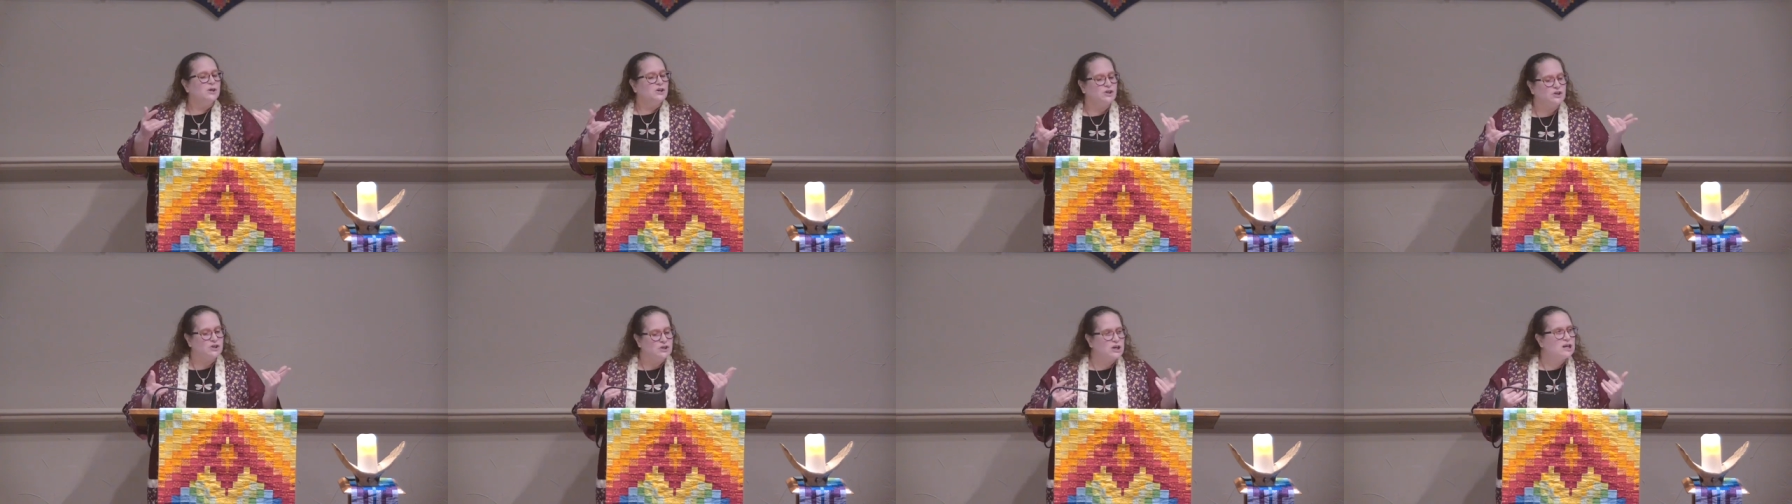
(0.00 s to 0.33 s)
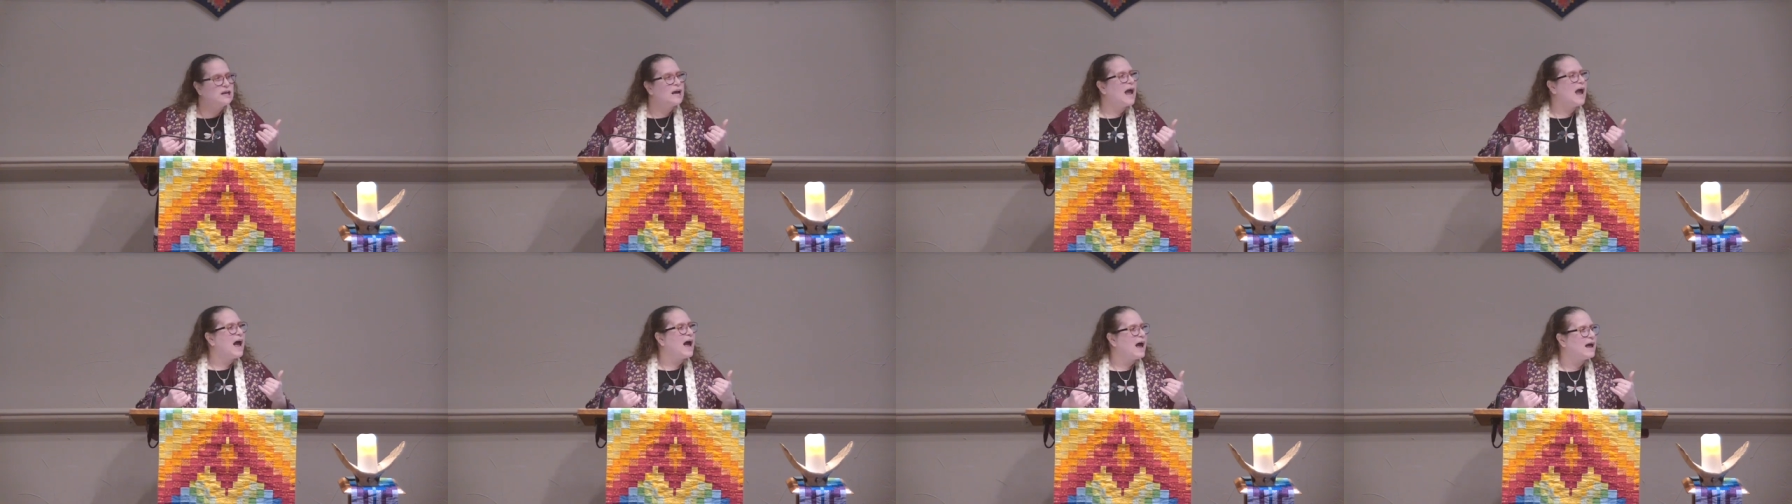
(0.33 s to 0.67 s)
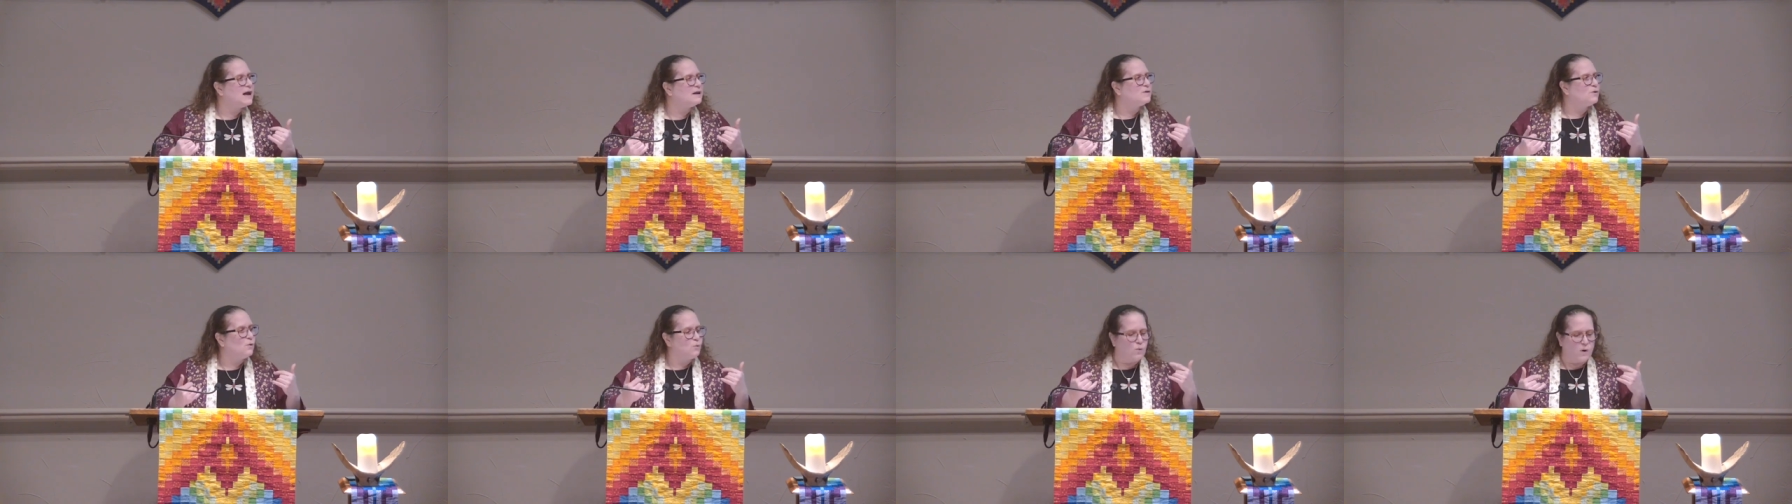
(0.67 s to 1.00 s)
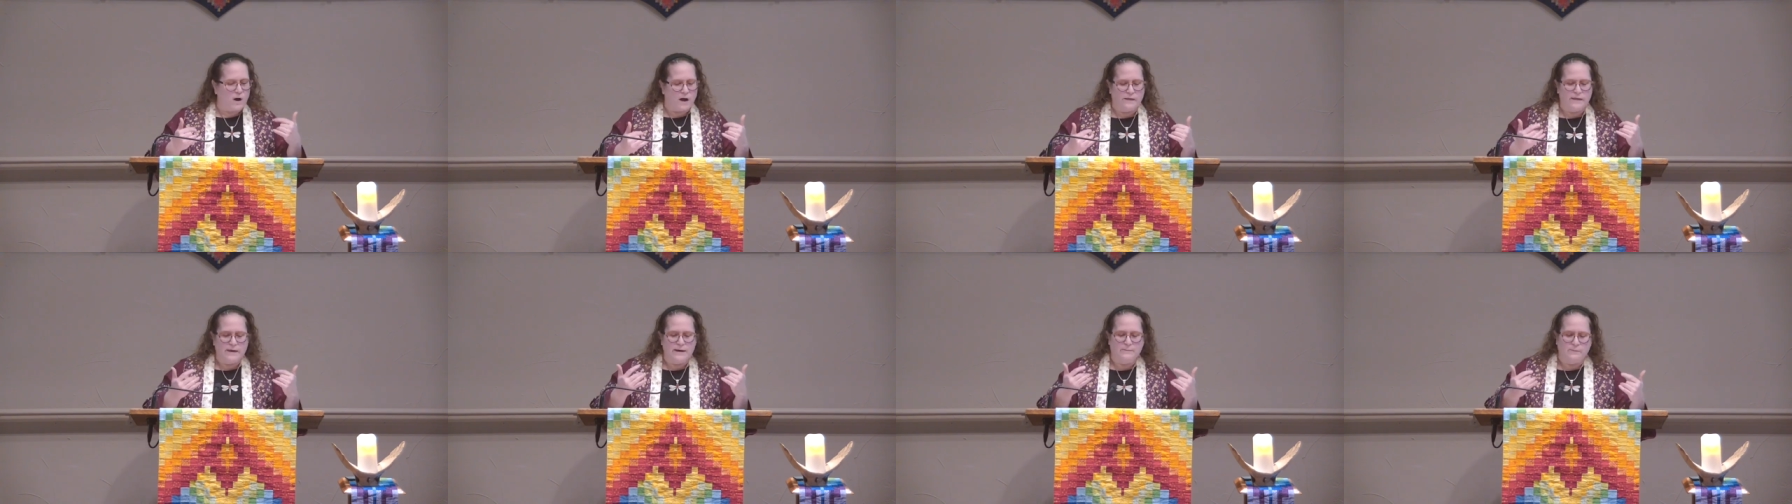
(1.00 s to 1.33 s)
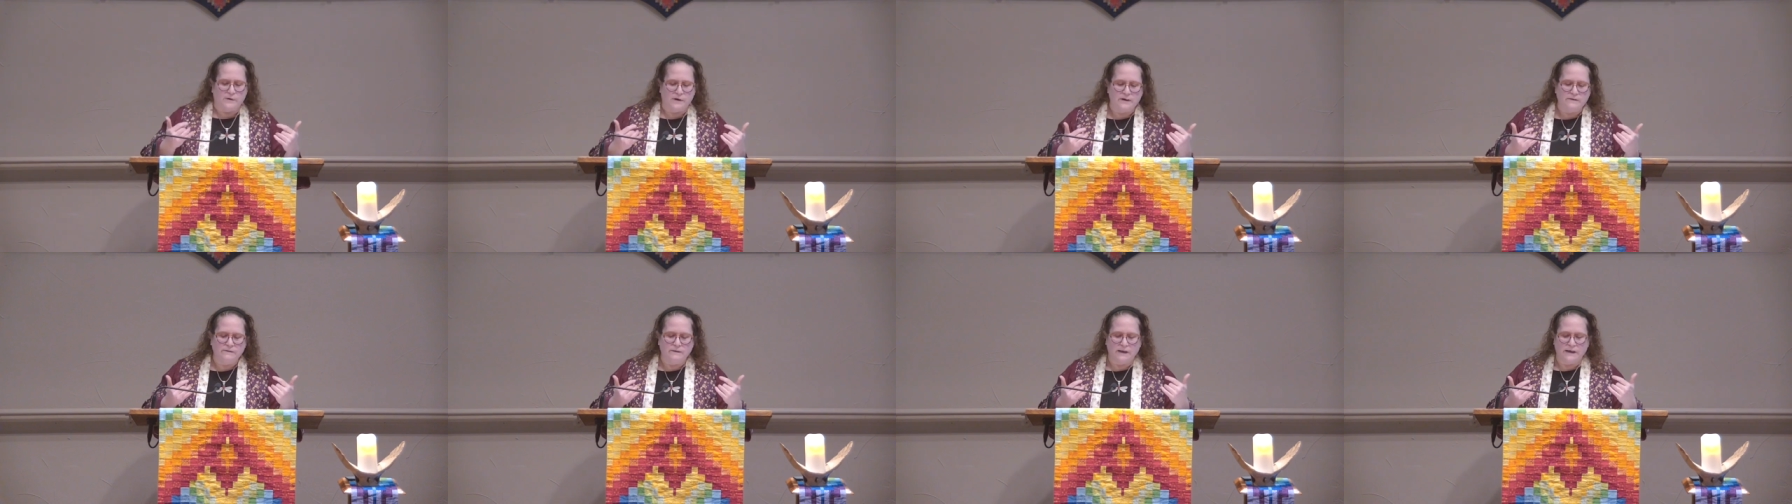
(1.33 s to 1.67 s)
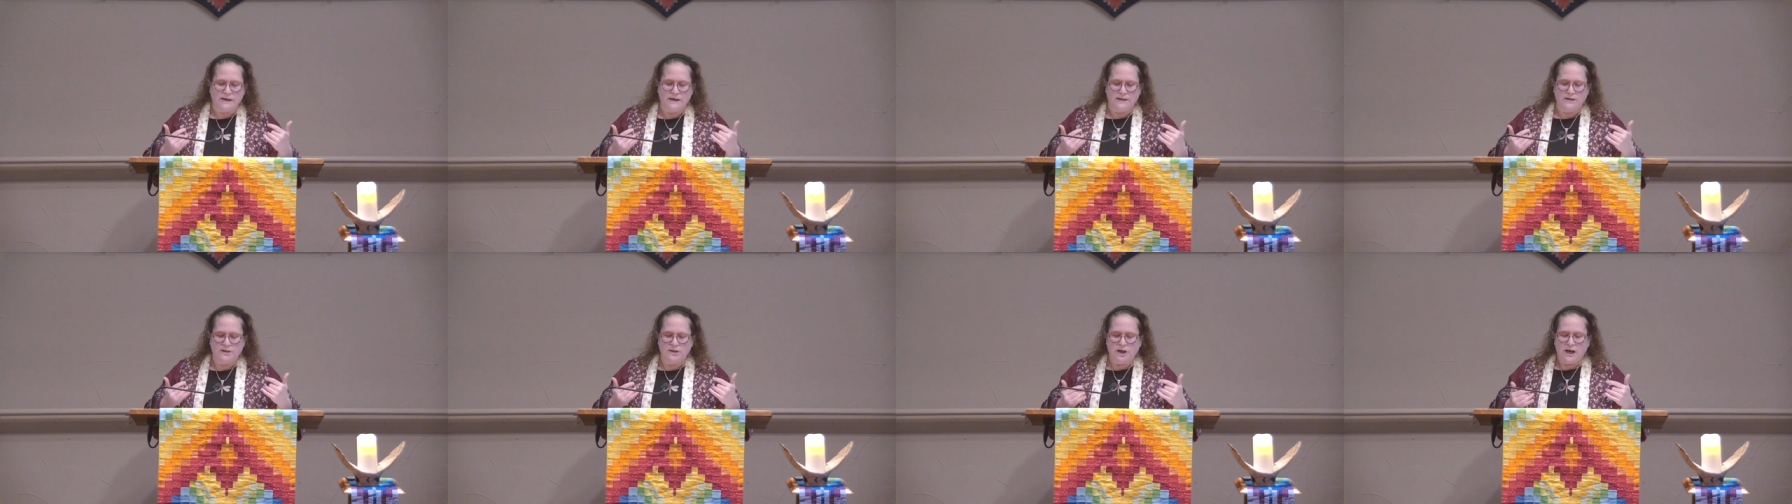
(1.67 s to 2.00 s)
She had wealth and
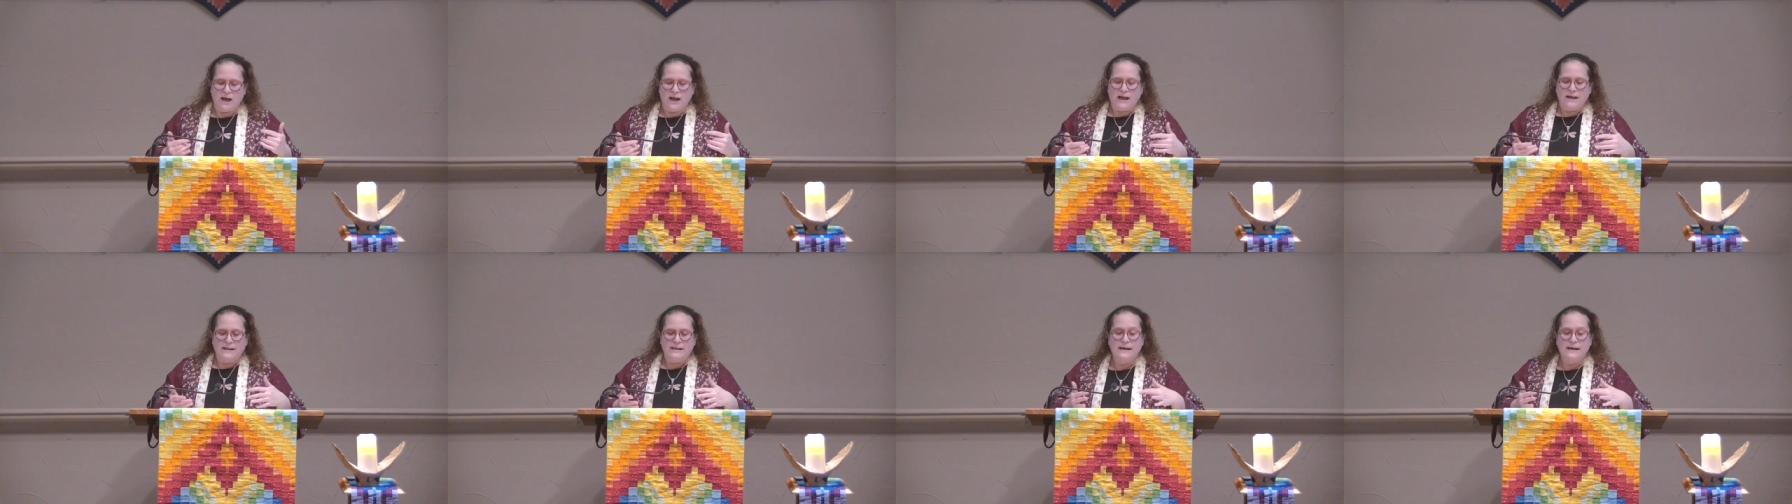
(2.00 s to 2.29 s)
privilege